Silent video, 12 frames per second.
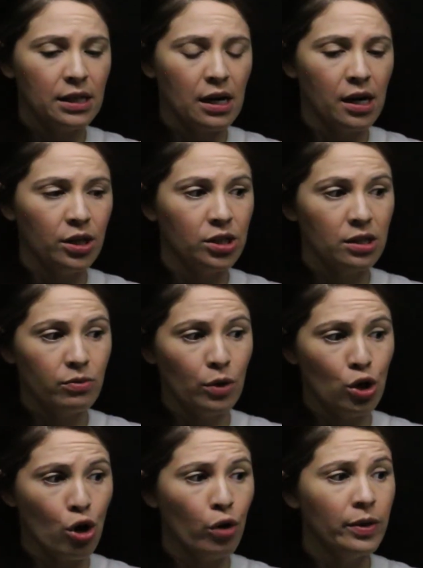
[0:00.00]
arch, as we
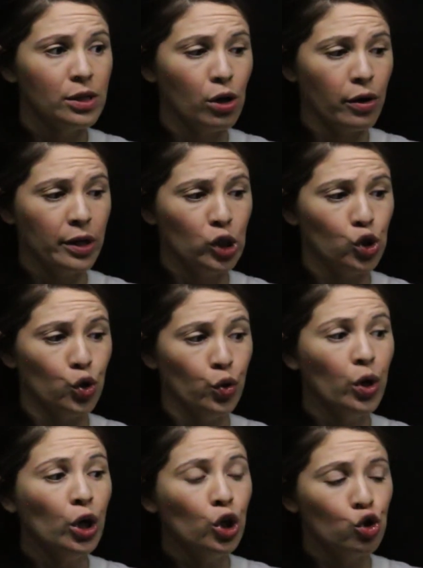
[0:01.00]
know, is going to
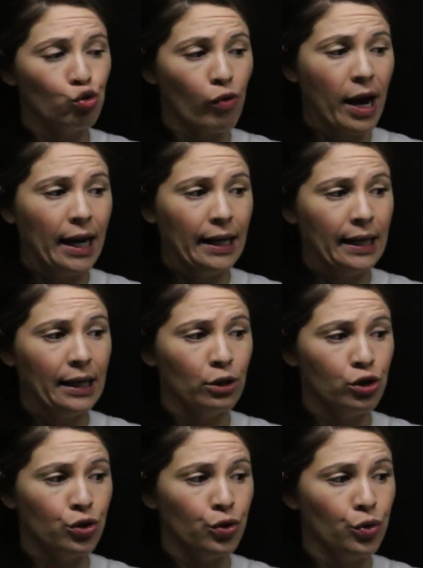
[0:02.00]
drain
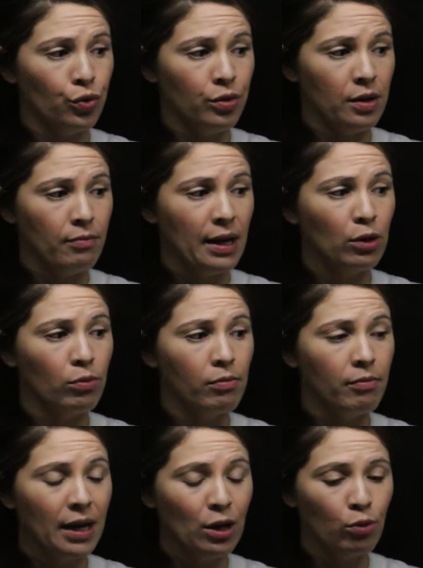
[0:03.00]
into the
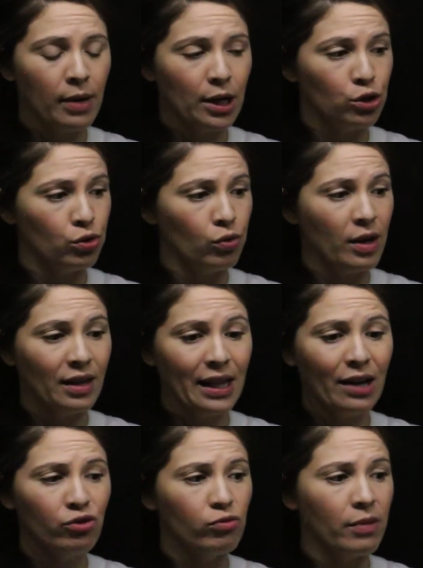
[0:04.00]
medial marginal and the
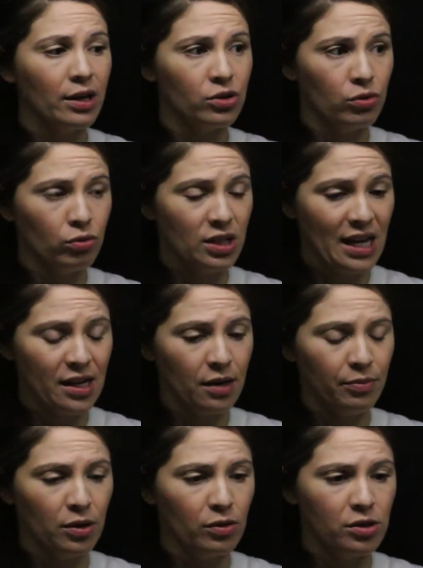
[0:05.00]
lateral marginal to end up
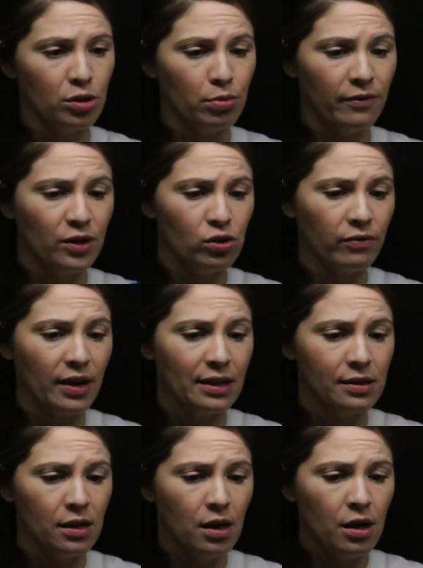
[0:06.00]
in those superficial
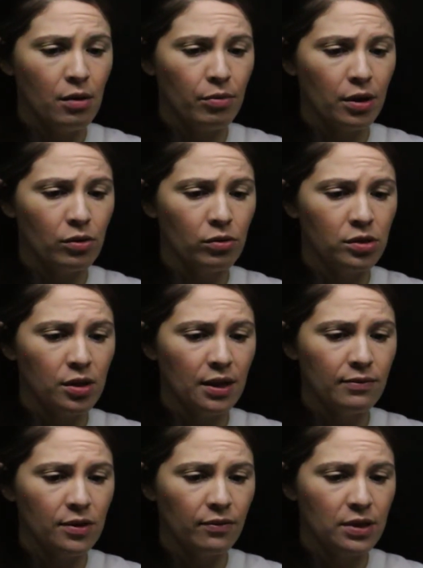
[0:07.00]
veins, but it also
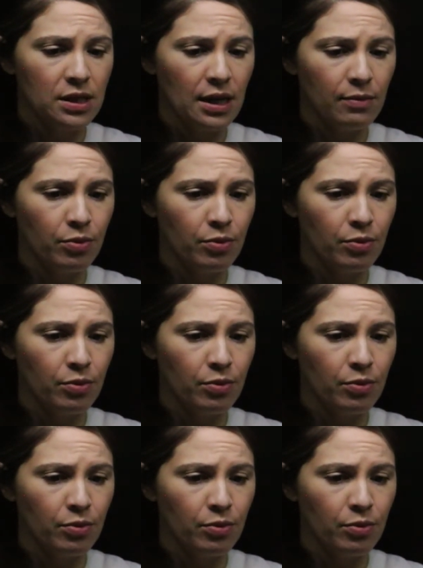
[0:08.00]
gives off a deep